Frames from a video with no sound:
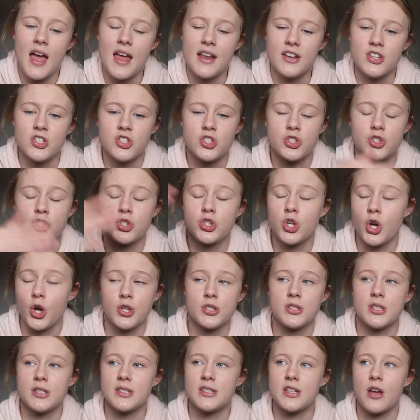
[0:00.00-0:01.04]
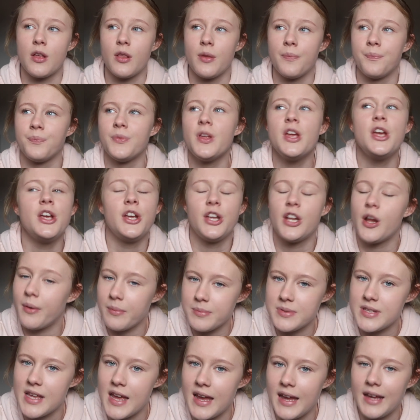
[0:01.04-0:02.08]
and chose to sell them, you know what
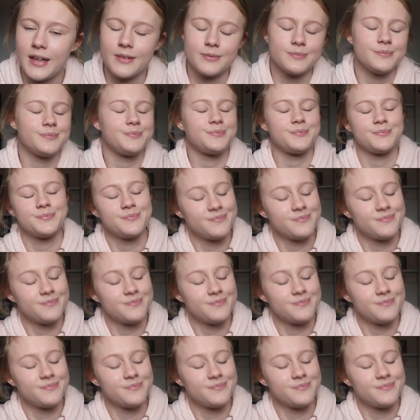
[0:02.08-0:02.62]
I'm saying?